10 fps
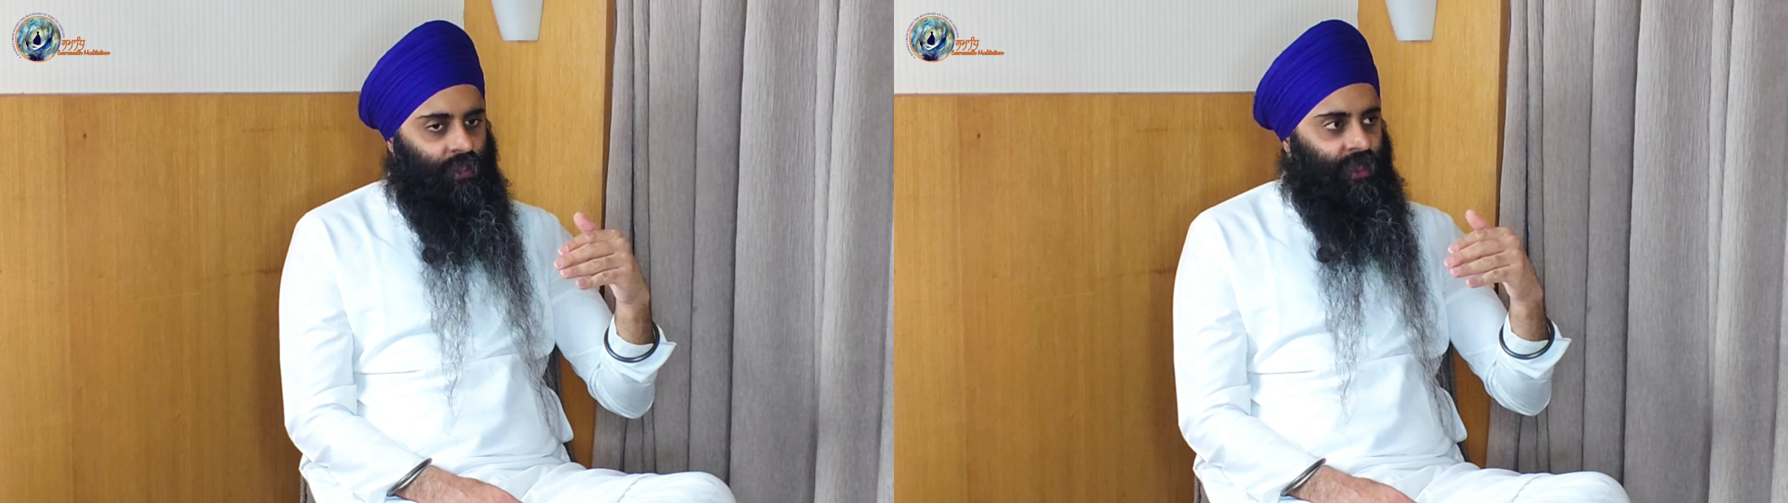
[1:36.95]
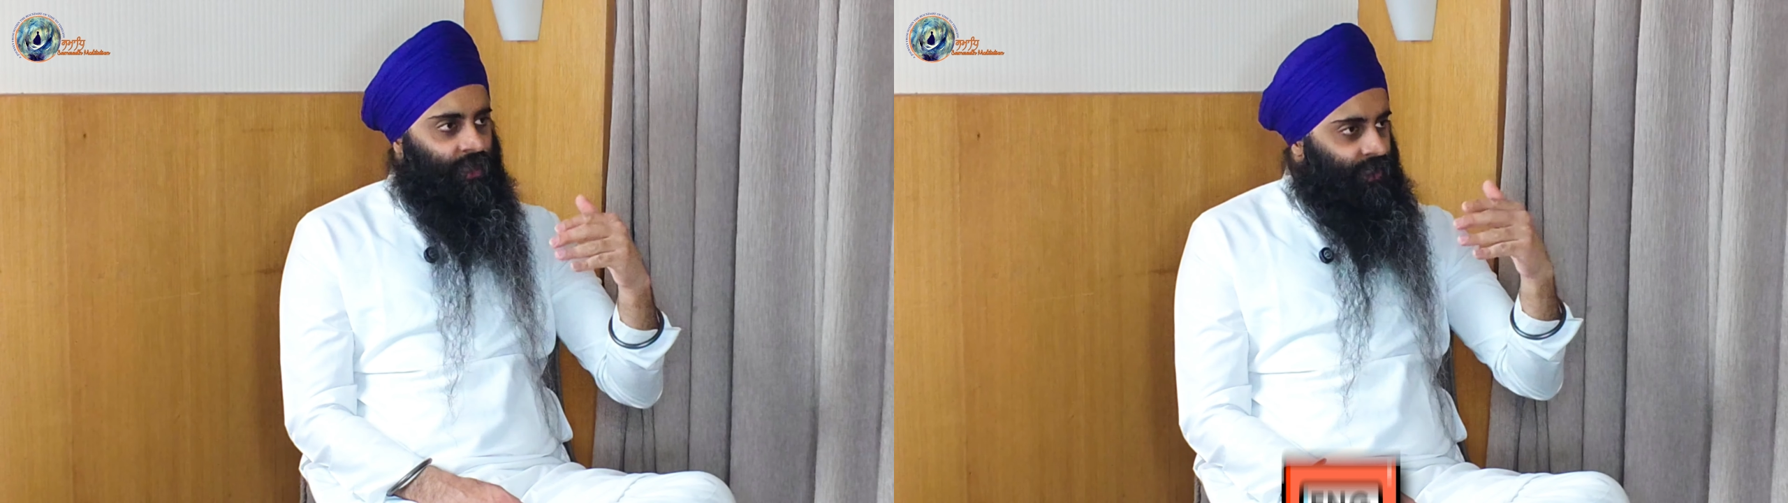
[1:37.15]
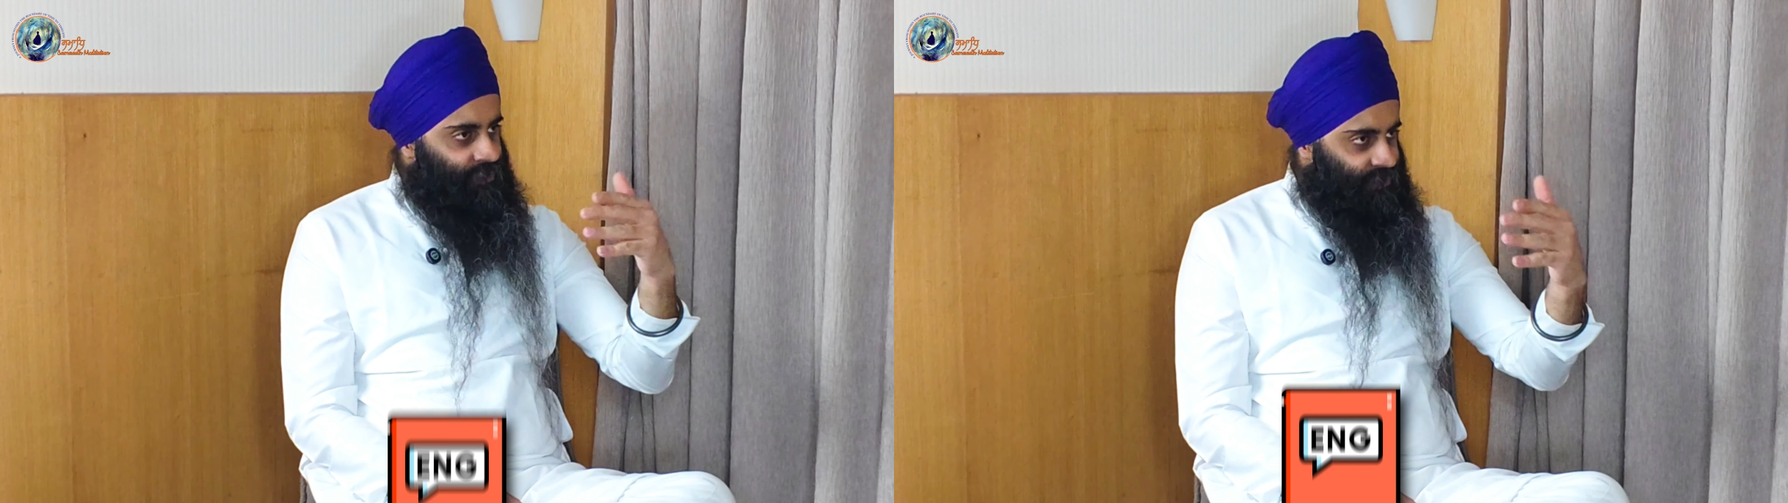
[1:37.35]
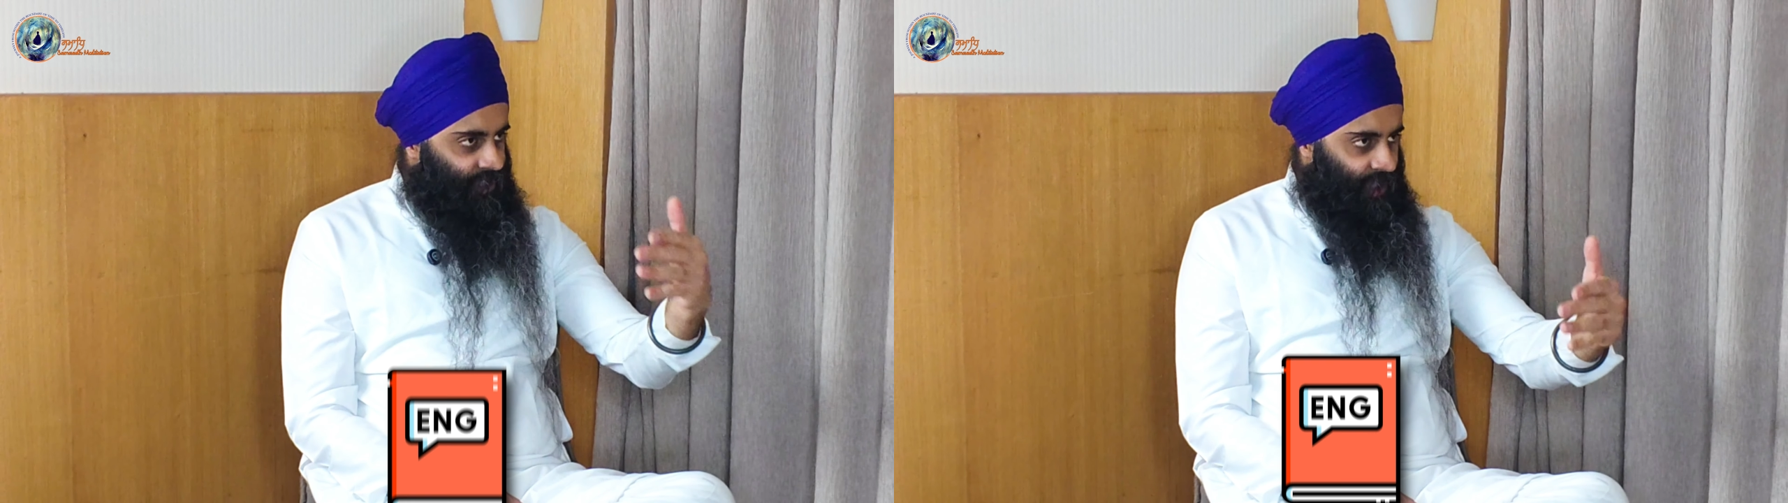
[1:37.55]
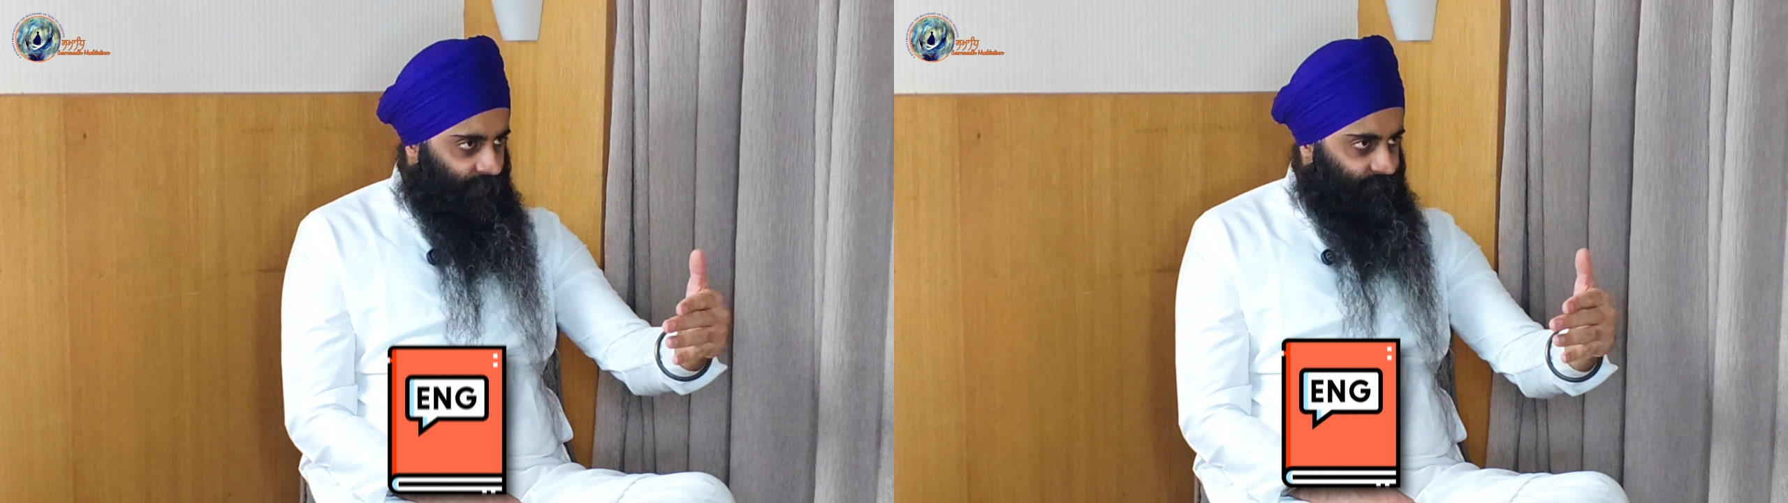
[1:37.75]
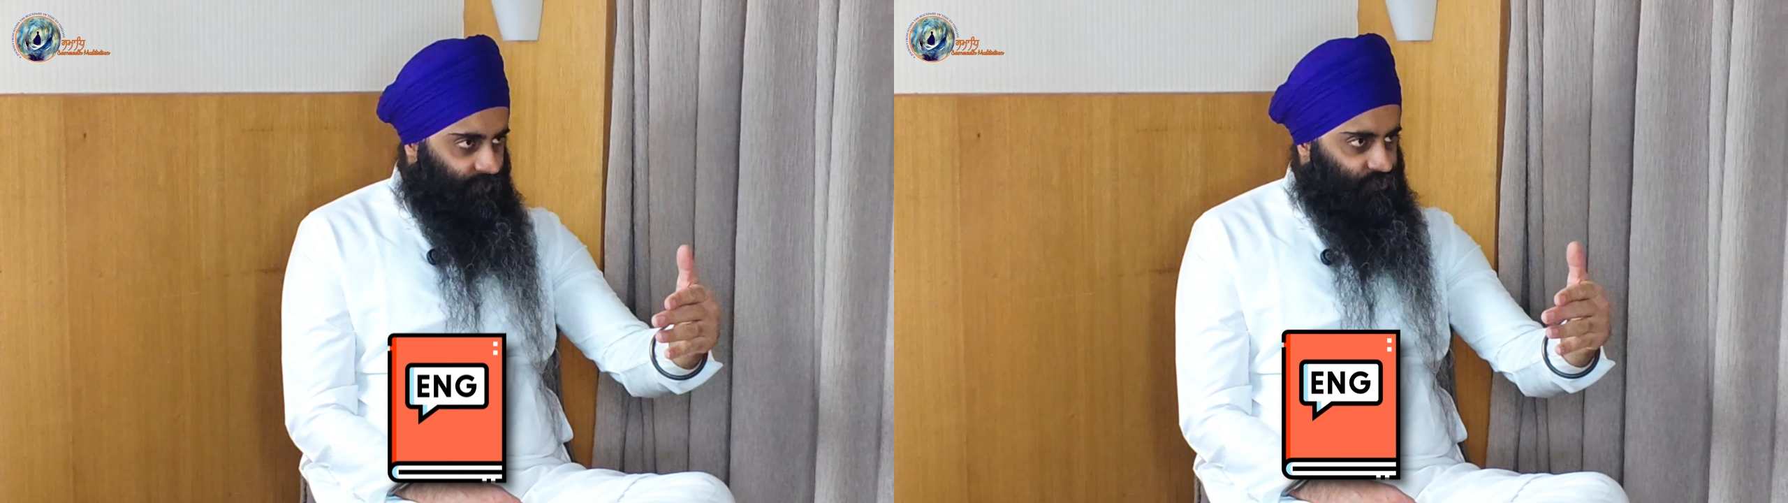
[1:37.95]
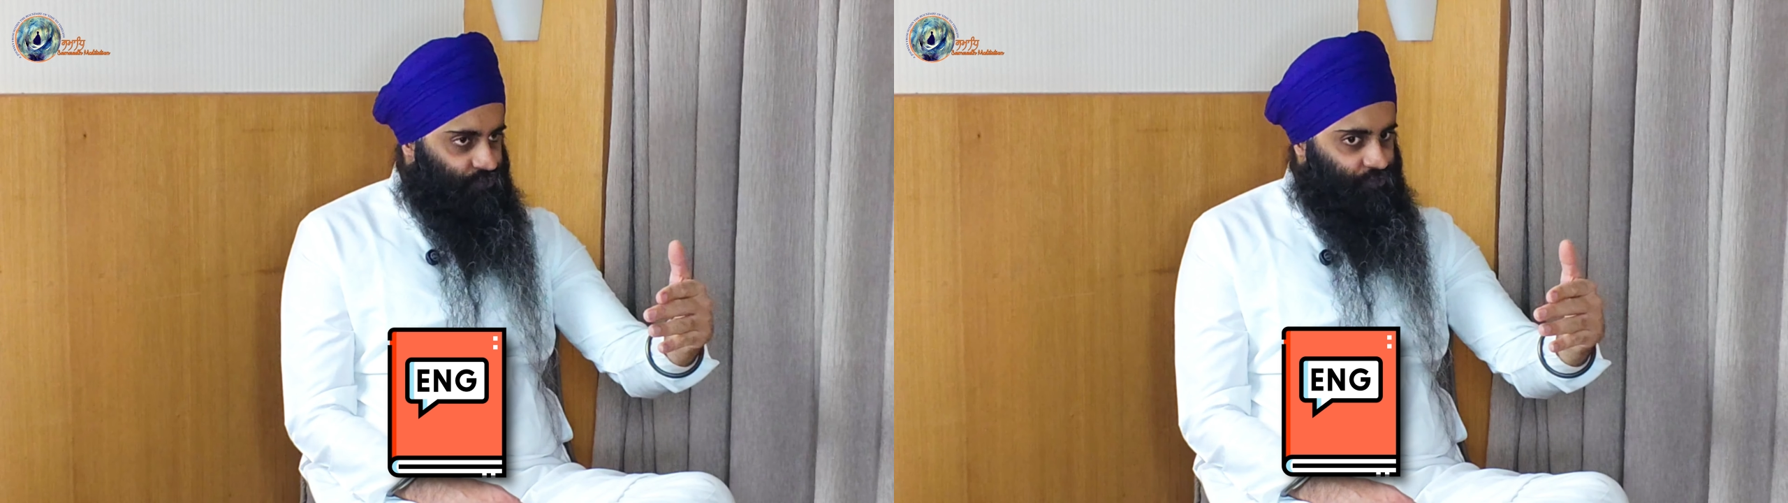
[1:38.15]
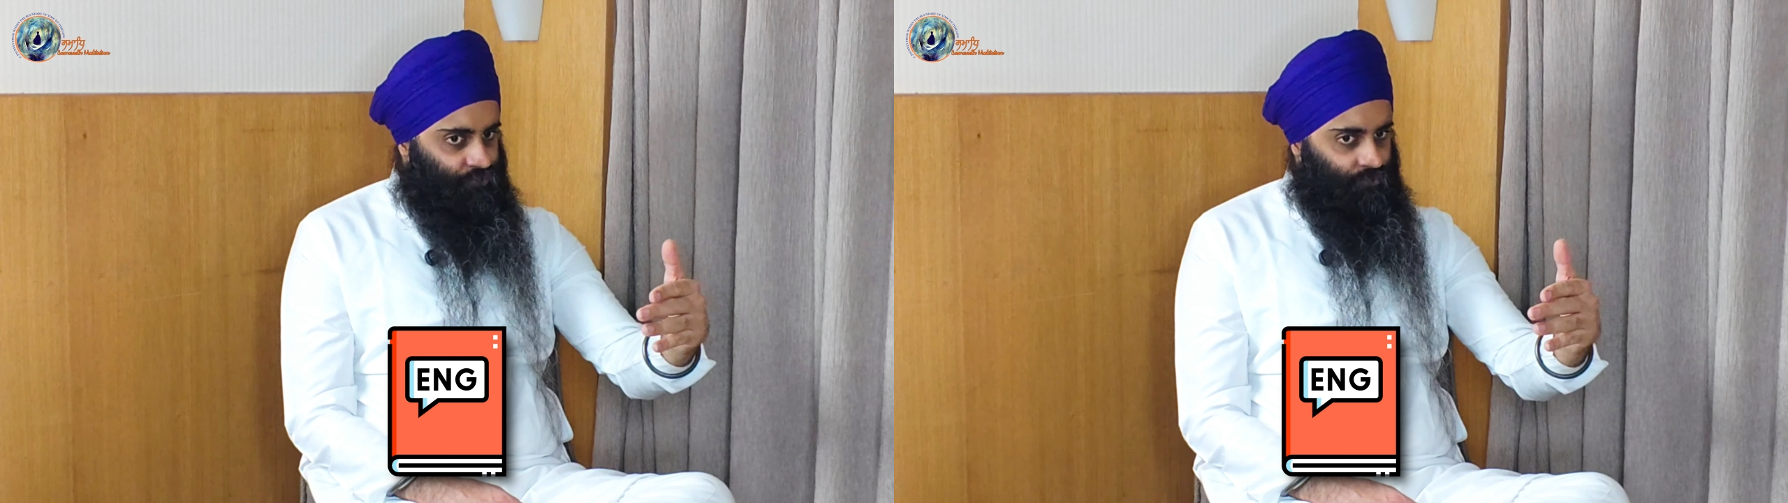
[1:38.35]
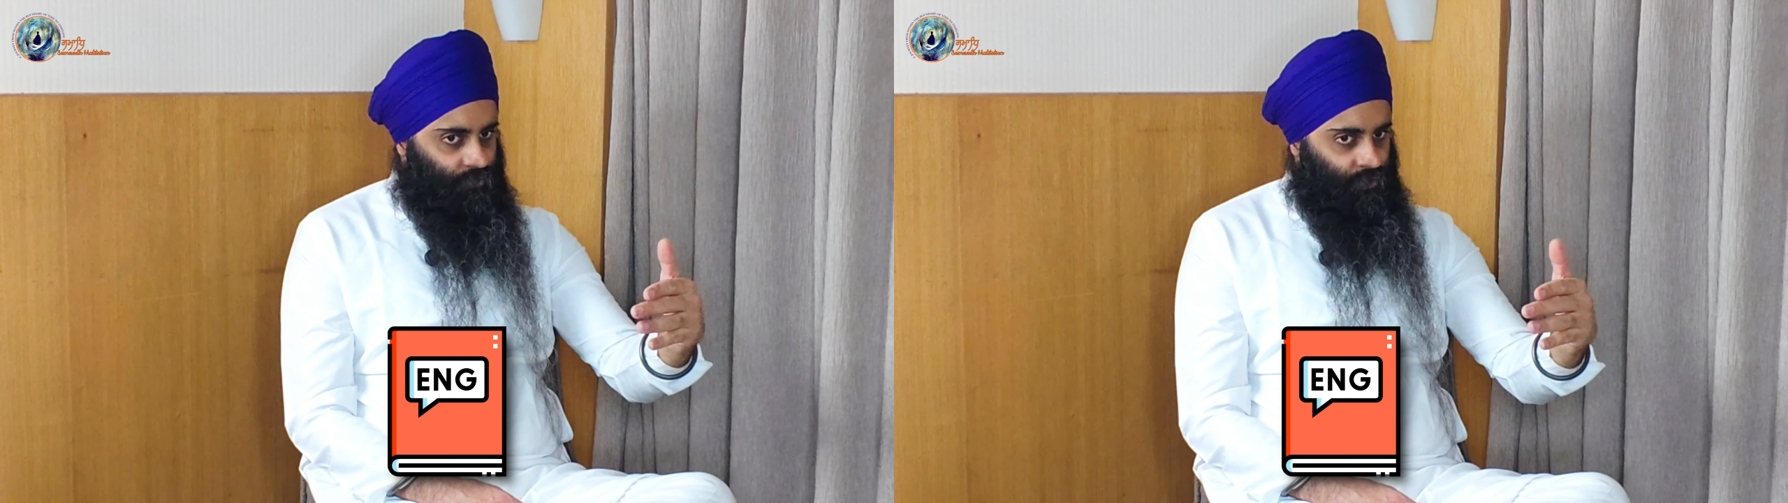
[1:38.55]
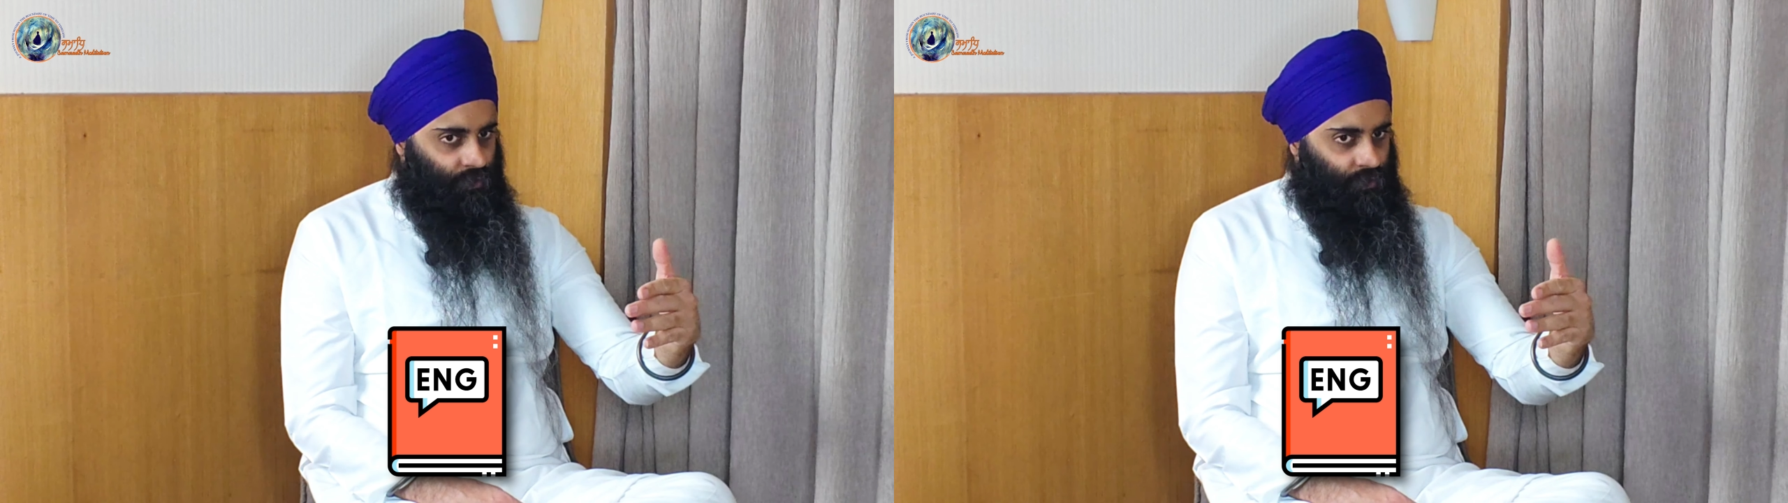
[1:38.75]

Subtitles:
English language,